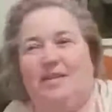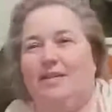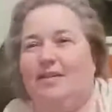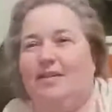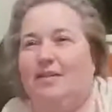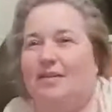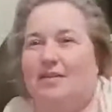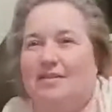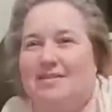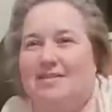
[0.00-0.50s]

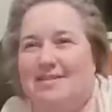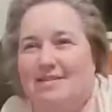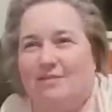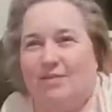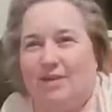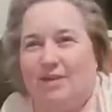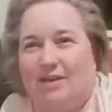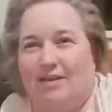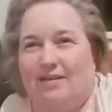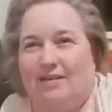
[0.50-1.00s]
TV,
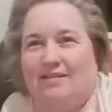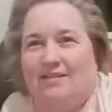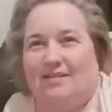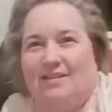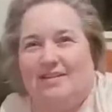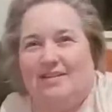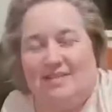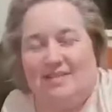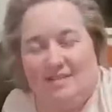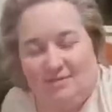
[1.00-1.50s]
internet
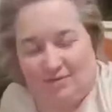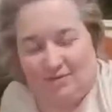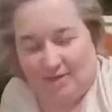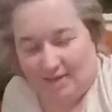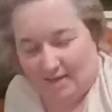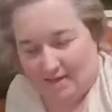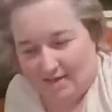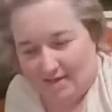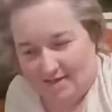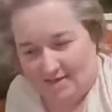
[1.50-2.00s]
TV,
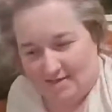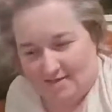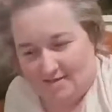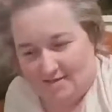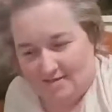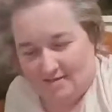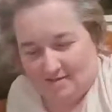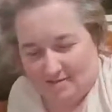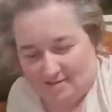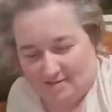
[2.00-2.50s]

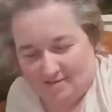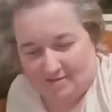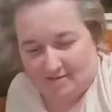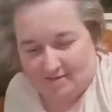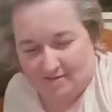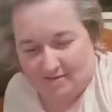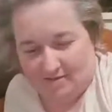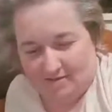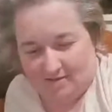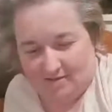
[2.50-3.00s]
is
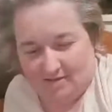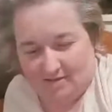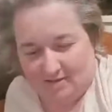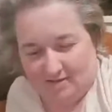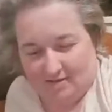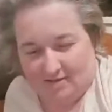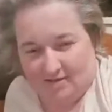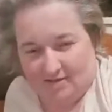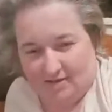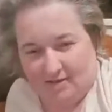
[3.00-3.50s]

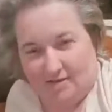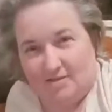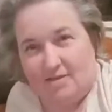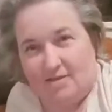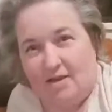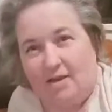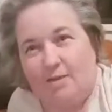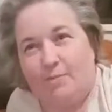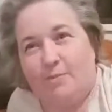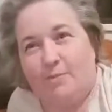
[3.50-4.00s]

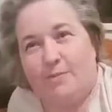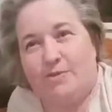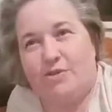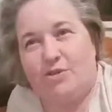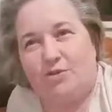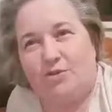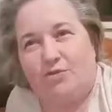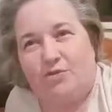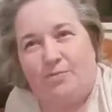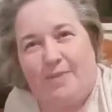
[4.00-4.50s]
stuff
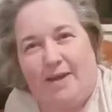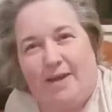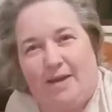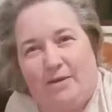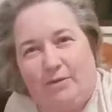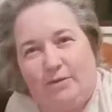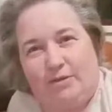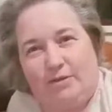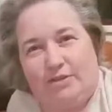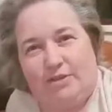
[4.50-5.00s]
about
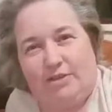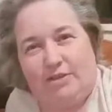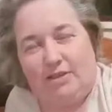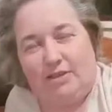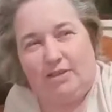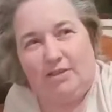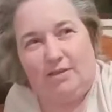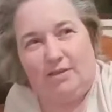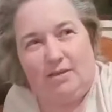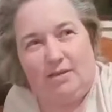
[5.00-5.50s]

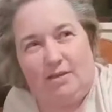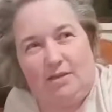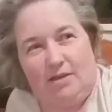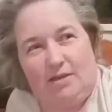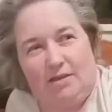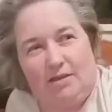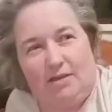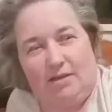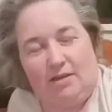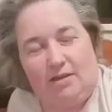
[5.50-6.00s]

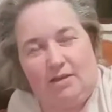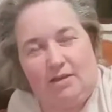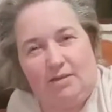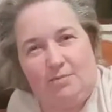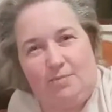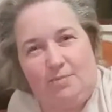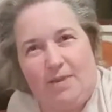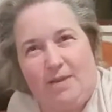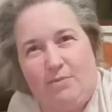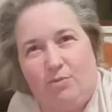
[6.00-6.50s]

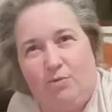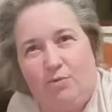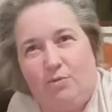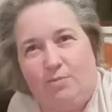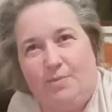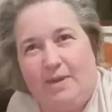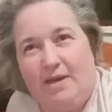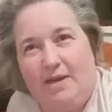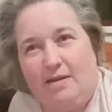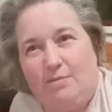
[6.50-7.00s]
people being
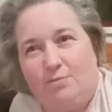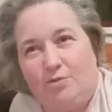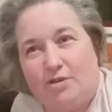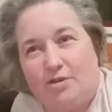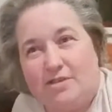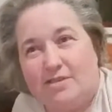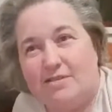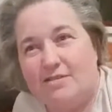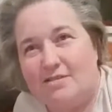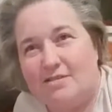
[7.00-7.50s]
in
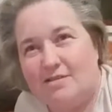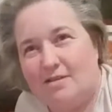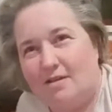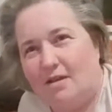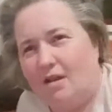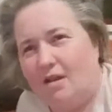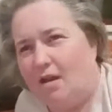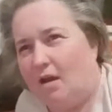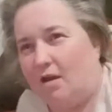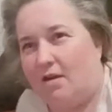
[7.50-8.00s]
prisons, and
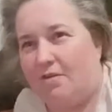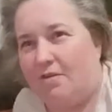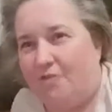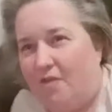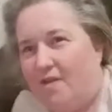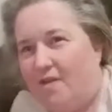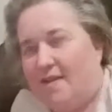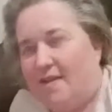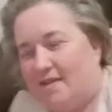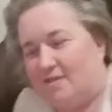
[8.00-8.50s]
I find
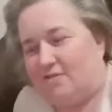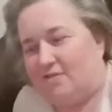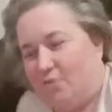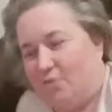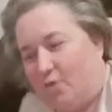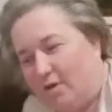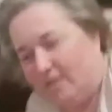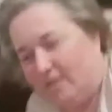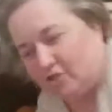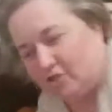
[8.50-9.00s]
that stuff quite
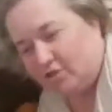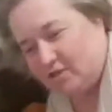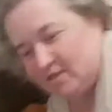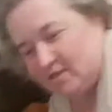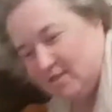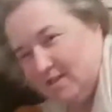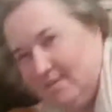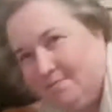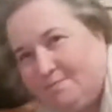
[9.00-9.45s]
interesting,